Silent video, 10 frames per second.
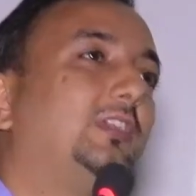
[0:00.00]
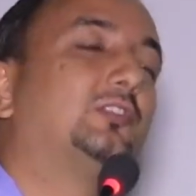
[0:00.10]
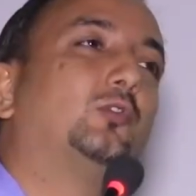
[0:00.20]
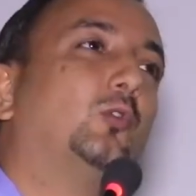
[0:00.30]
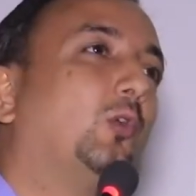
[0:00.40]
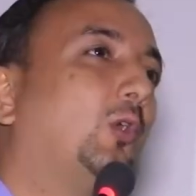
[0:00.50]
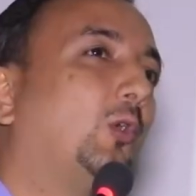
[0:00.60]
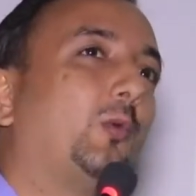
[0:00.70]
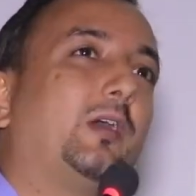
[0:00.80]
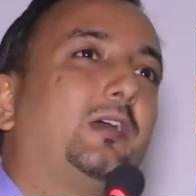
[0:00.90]
is
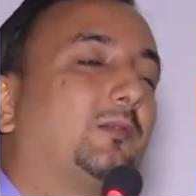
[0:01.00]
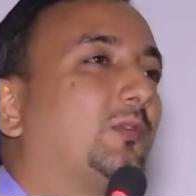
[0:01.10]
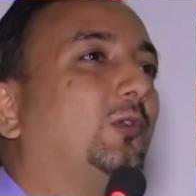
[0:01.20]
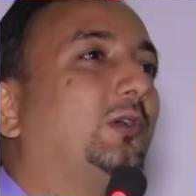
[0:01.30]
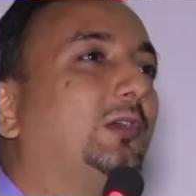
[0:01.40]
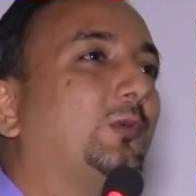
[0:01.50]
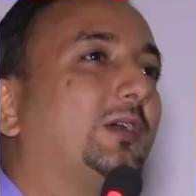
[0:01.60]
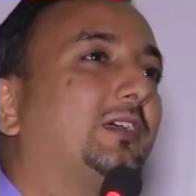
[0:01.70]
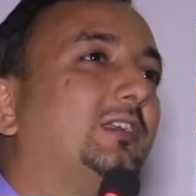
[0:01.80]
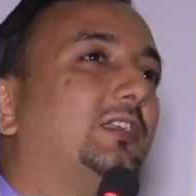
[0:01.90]
no way of knowing
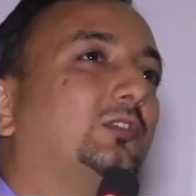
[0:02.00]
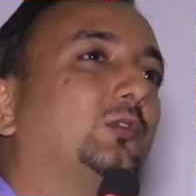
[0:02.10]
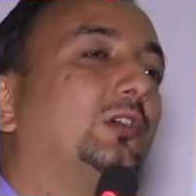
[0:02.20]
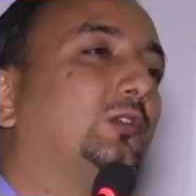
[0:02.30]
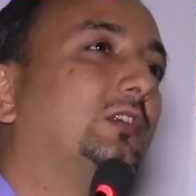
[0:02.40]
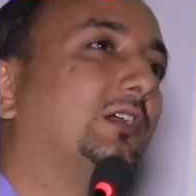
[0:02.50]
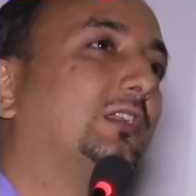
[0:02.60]
whether it is going to